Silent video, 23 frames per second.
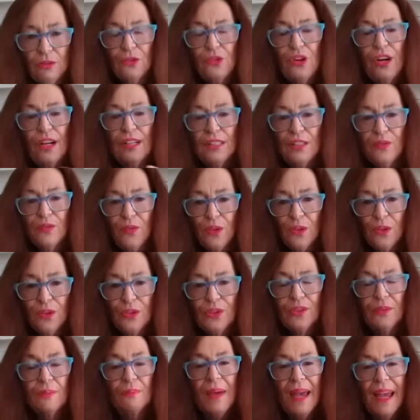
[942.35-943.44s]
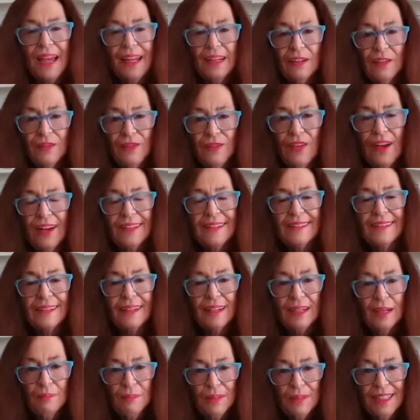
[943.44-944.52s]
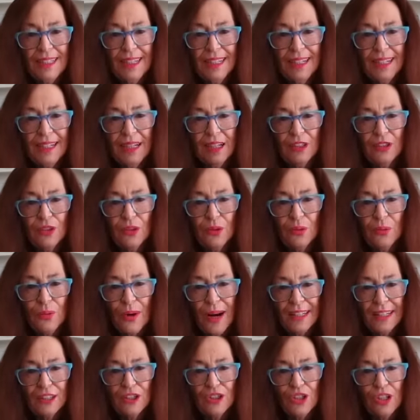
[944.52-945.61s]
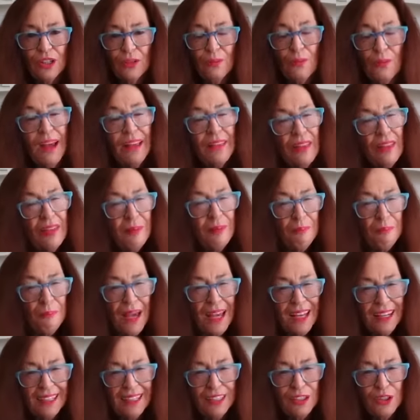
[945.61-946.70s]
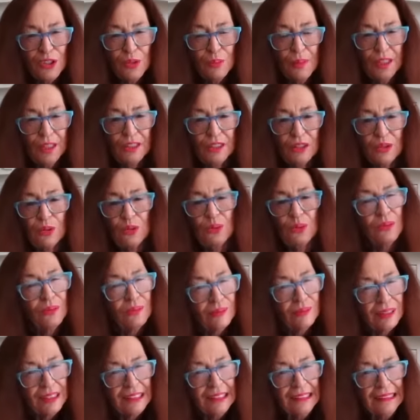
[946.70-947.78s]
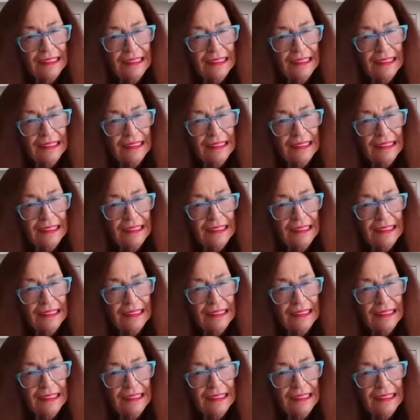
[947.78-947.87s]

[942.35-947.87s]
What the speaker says: transfers and magnifies in a particular direction rather than punishment or